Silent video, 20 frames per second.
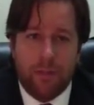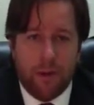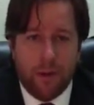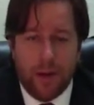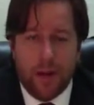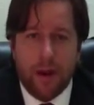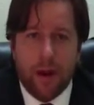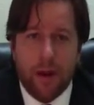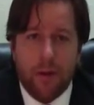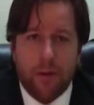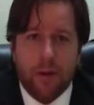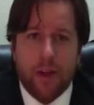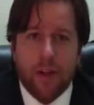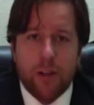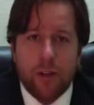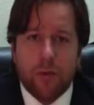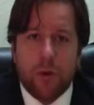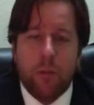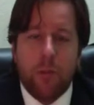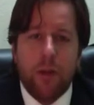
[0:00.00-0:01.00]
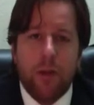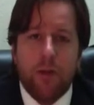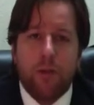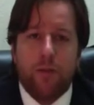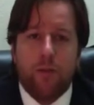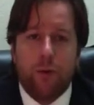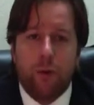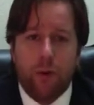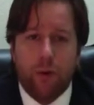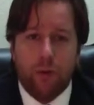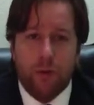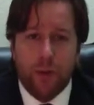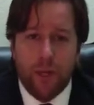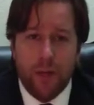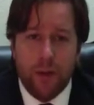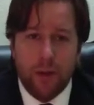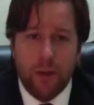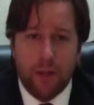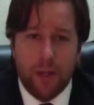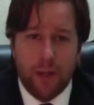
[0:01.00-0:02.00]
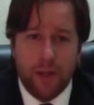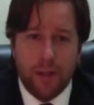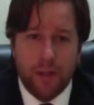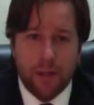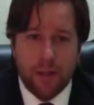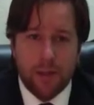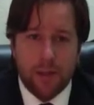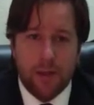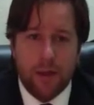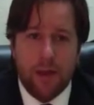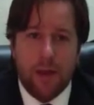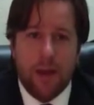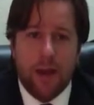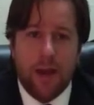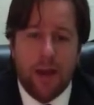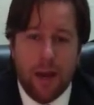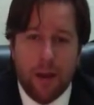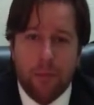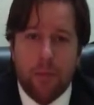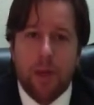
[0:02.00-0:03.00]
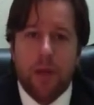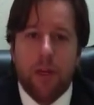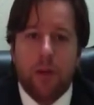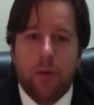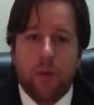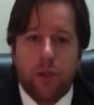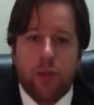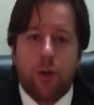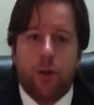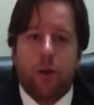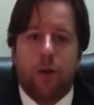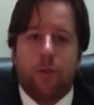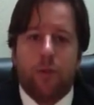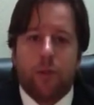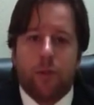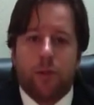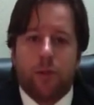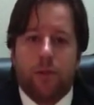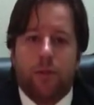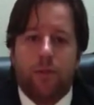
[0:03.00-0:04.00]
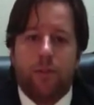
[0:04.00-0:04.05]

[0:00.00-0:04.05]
is completely full of legalese and ambiguous terms.